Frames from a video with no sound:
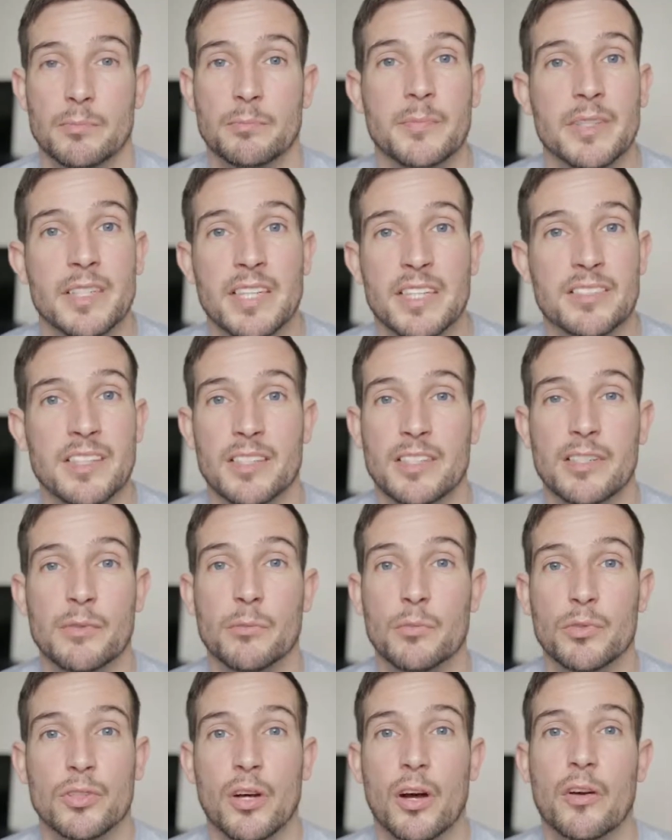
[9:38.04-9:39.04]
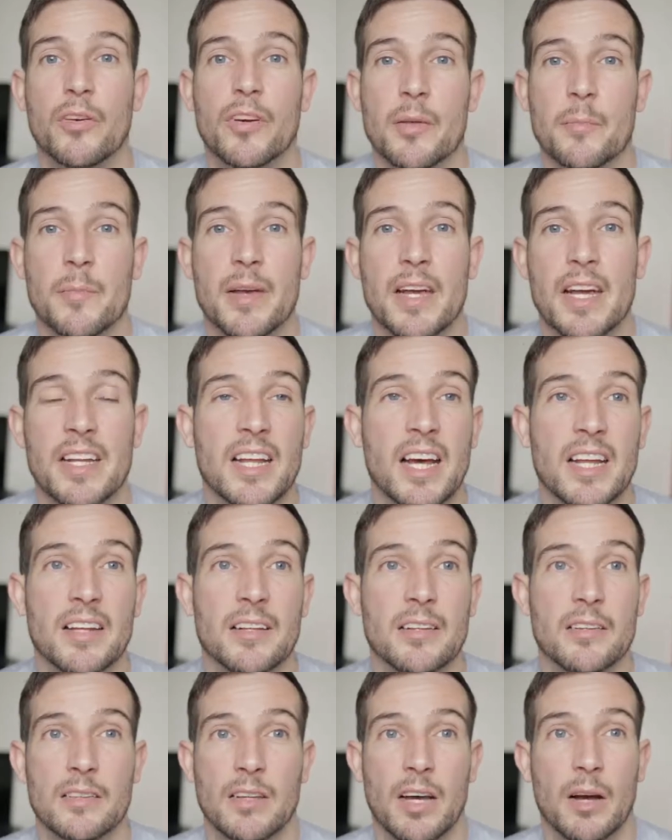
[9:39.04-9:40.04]
my decision was already made,
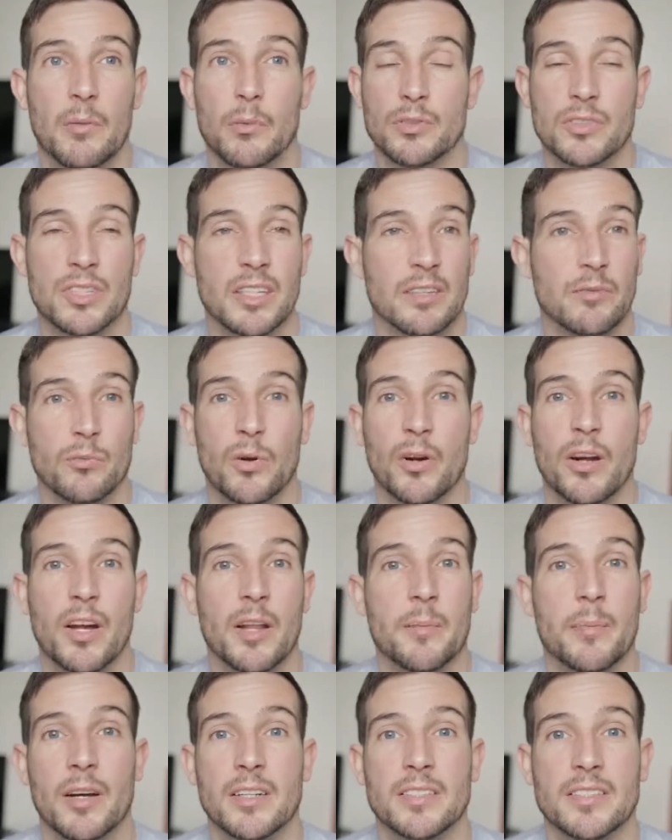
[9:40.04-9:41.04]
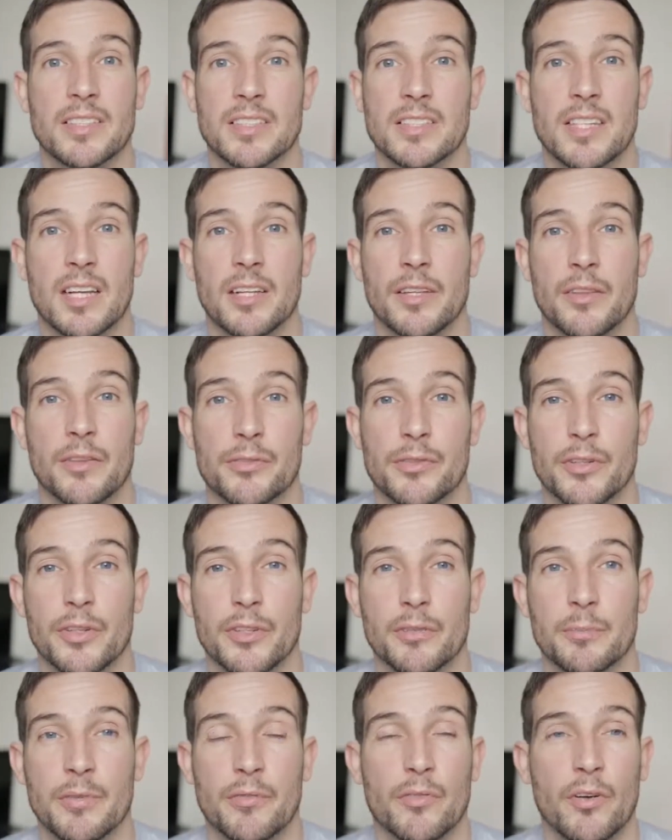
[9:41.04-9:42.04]
and I wasn't even worried about it, to tell you the
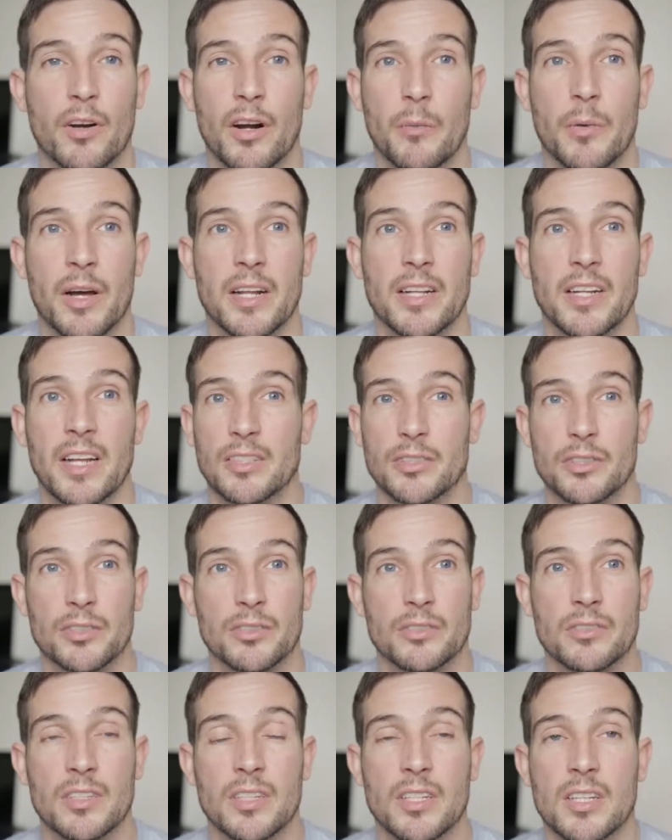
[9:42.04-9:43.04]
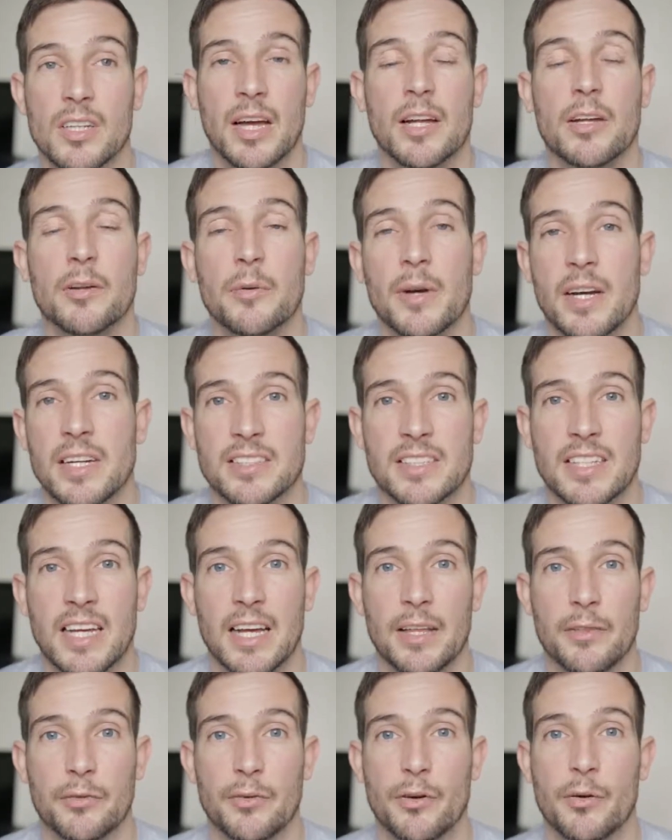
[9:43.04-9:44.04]
truth. Before I went, I knew I had to
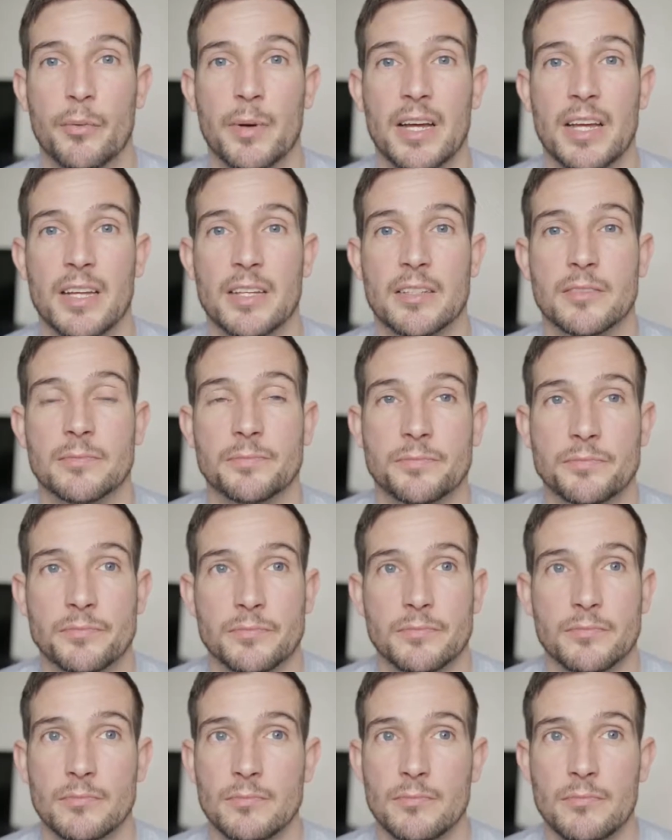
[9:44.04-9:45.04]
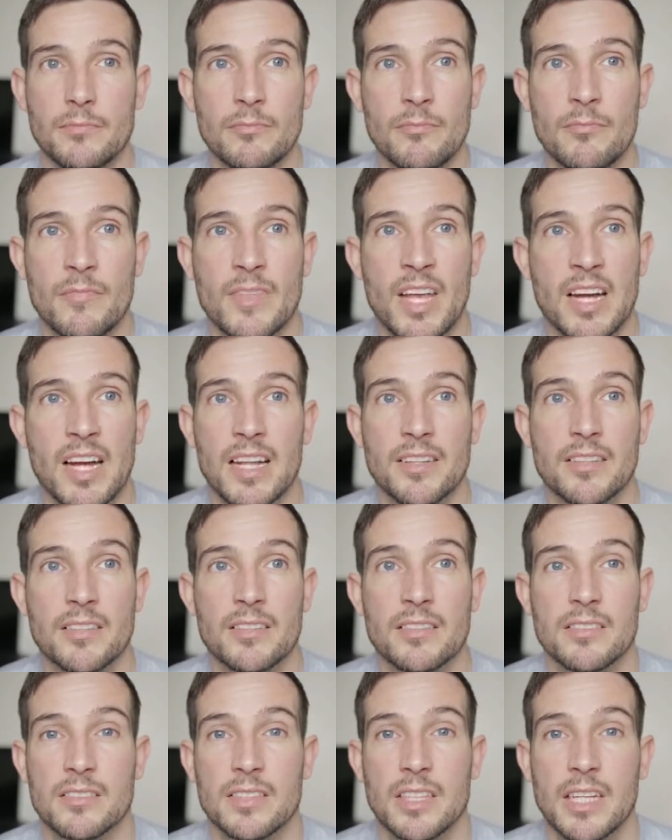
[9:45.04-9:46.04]
get through it,
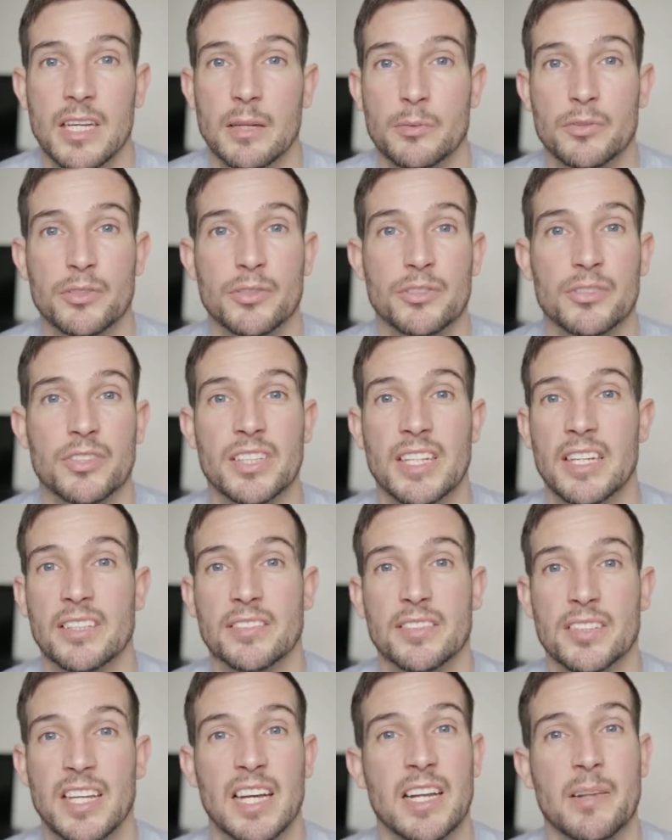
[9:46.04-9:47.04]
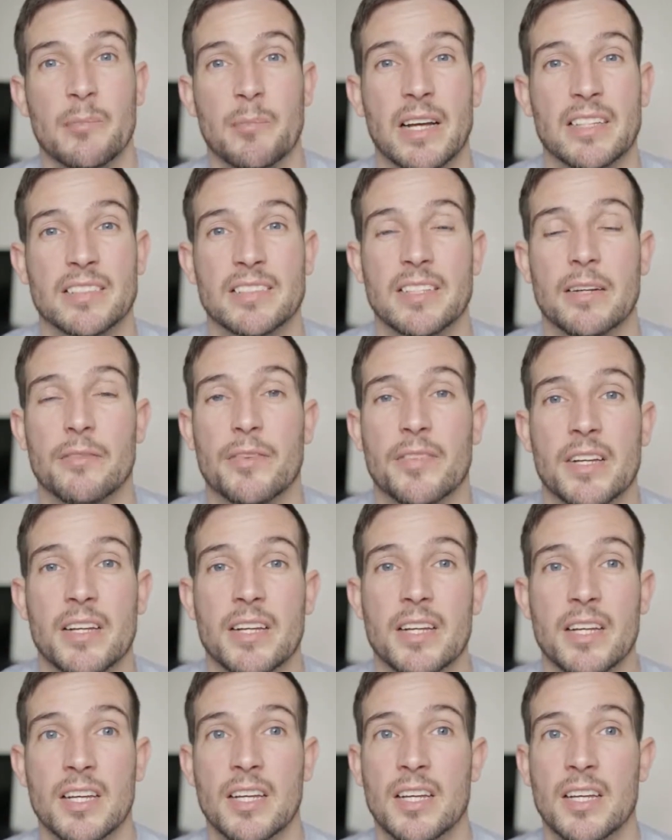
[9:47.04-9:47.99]
and it was just a case of getting past everything.